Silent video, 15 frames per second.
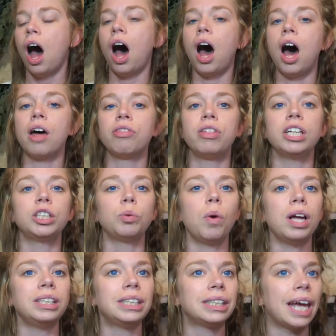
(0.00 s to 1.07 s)
Uh, this
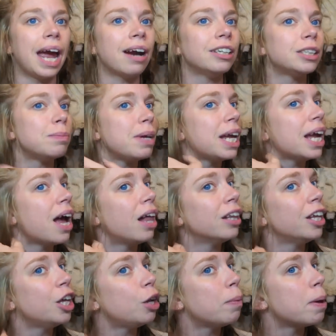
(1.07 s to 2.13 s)
one scares me a
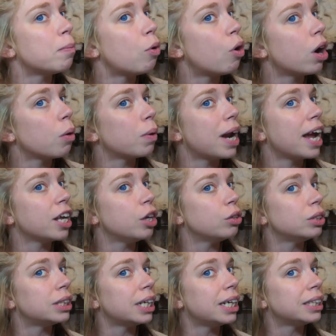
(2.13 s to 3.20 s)
little bit more when I
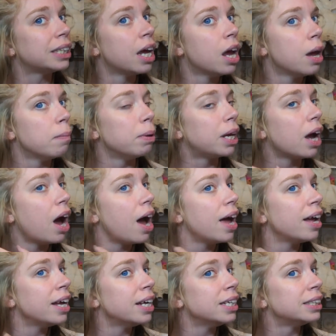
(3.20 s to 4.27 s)
use it,
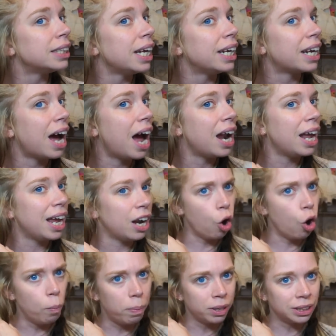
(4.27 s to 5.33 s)
because it kind
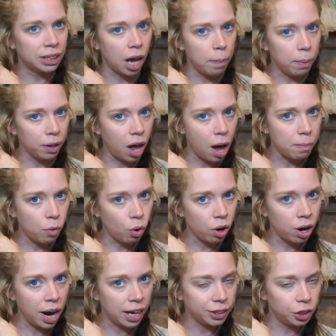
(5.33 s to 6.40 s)
opens up a lot
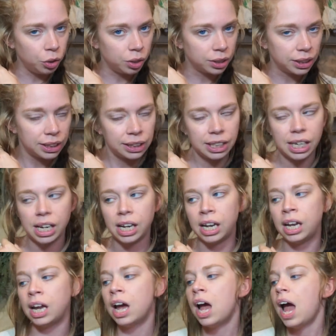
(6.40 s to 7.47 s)
more, as you can
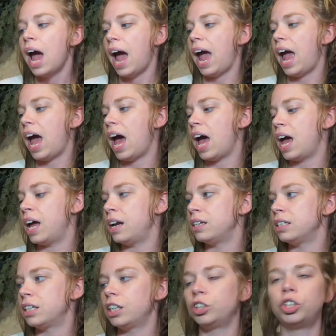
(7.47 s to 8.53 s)
see,
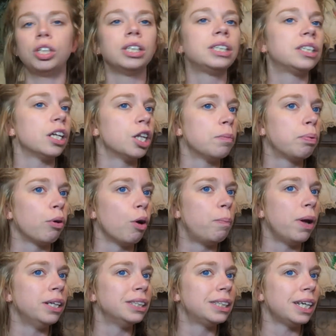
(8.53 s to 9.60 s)
and just the
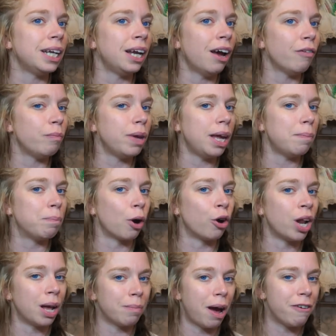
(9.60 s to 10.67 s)
propensity of me
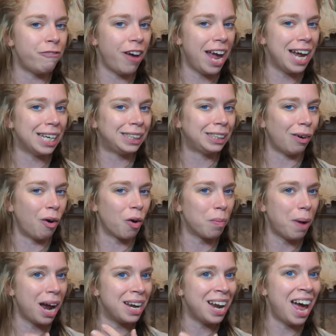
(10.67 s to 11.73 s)
burning my face or
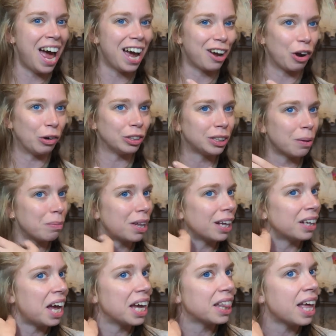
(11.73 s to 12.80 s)
my neck or
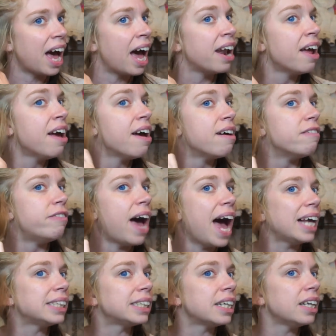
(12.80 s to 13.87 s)
something like that
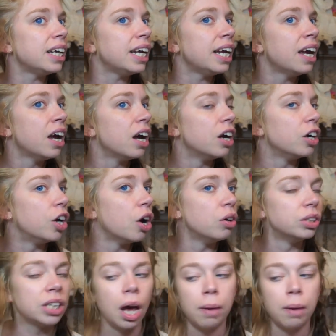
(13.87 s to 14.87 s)
vastly goes